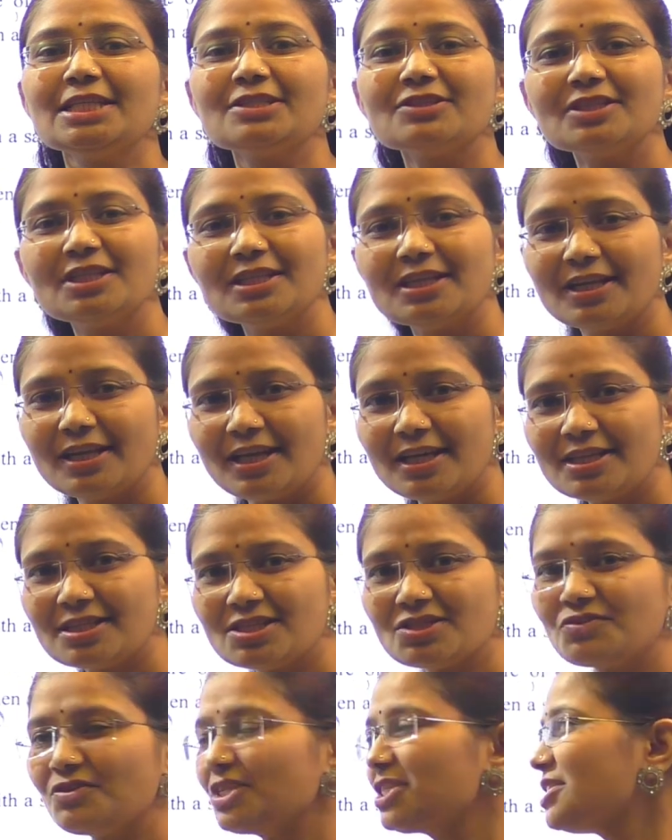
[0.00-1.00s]
so the
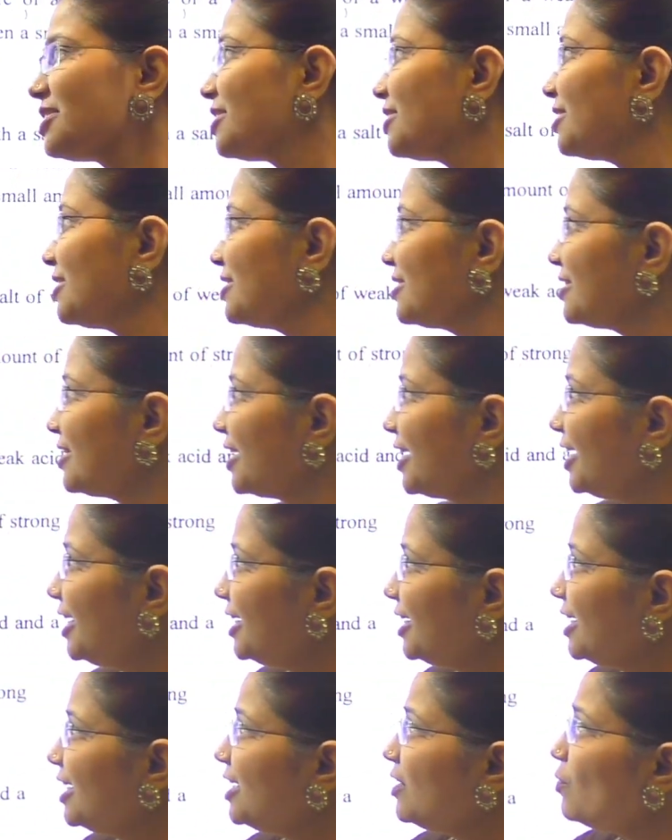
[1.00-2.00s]
next question is there,
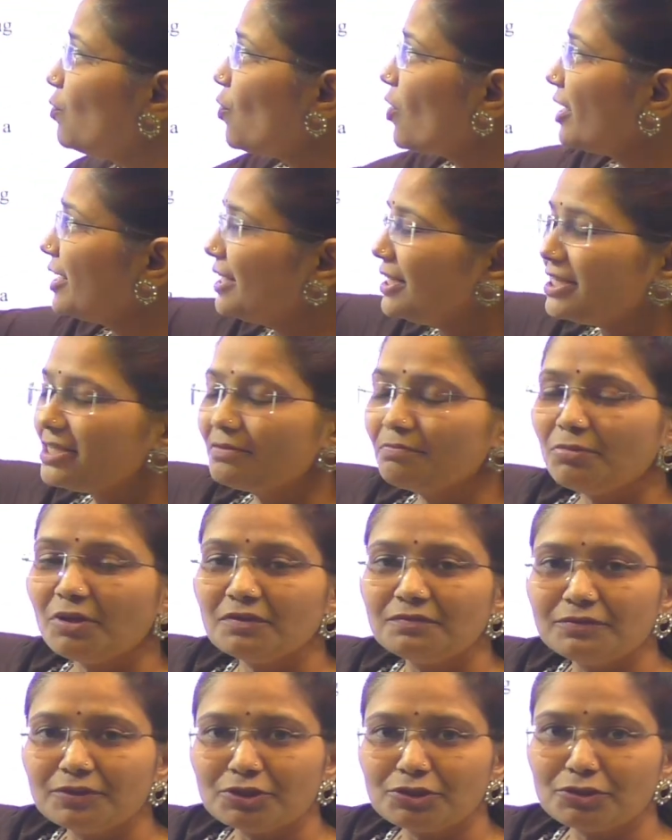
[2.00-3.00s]
what is
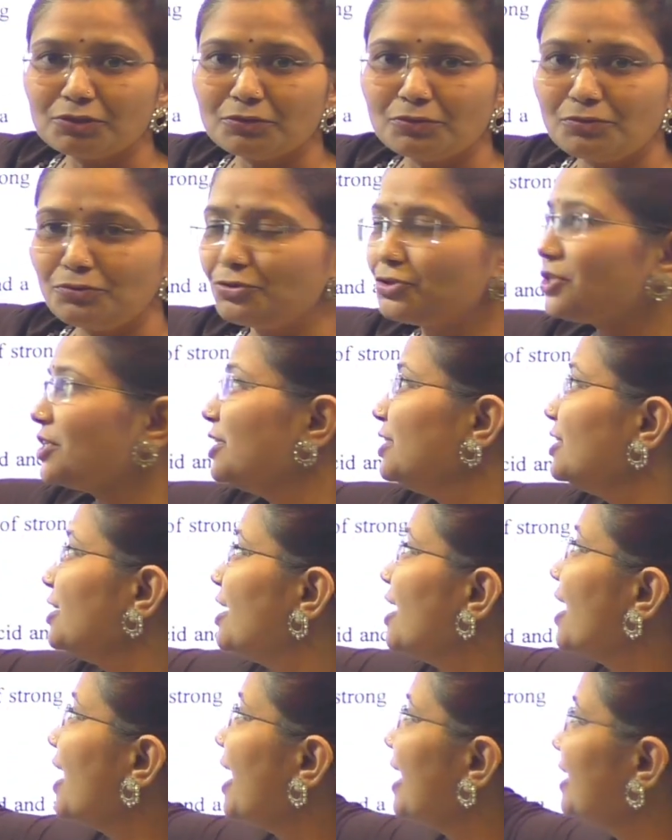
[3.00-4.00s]
buffer solution,
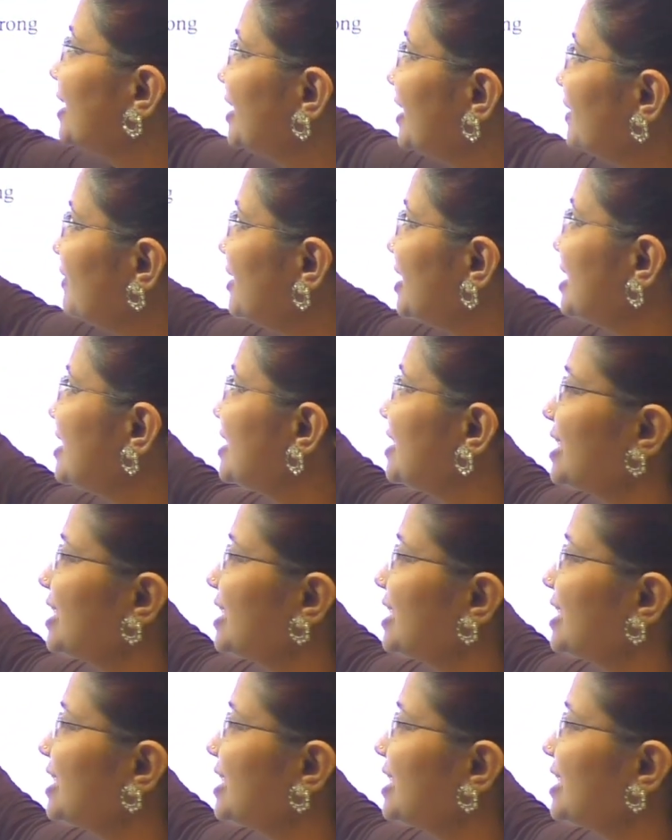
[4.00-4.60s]
and give its